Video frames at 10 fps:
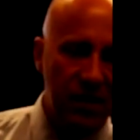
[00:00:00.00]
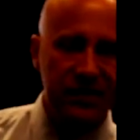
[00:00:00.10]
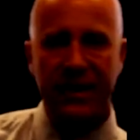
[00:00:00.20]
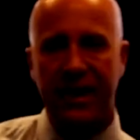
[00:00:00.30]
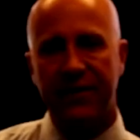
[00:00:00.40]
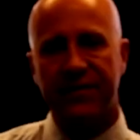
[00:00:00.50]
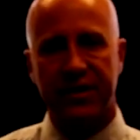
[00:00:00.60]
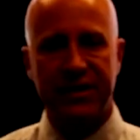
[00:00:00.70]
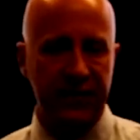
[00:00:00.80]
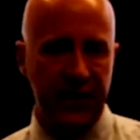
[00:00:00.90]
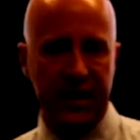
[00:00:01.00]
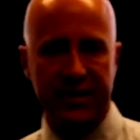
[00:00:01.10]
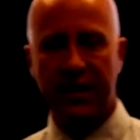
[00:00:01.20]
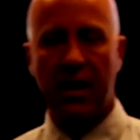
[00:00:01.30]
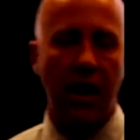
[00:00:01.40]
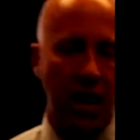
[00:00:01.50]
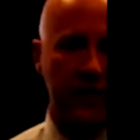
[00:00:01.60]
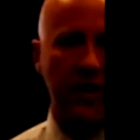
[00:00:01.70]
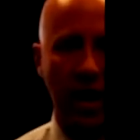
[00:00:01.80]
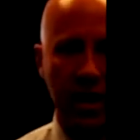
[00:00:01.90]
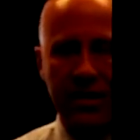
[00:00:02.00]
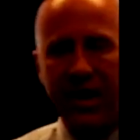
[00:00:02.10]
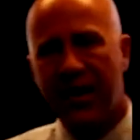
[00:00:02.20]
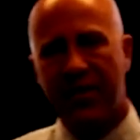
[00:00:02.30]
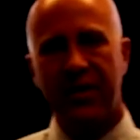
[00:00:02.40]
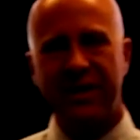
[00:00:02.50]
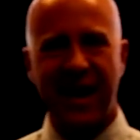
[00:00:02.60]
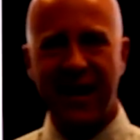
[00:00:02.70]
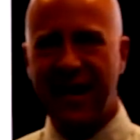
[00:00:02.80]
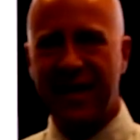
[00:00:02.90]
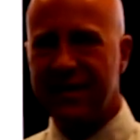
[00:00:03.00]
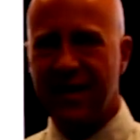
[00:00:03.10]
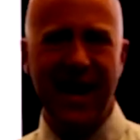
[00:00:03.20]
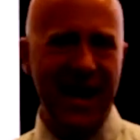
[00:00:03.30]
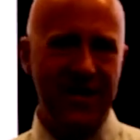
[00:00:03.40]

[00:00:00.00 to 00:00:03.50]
Hey, here's a gift certificate to Olive Garden, those kind of things.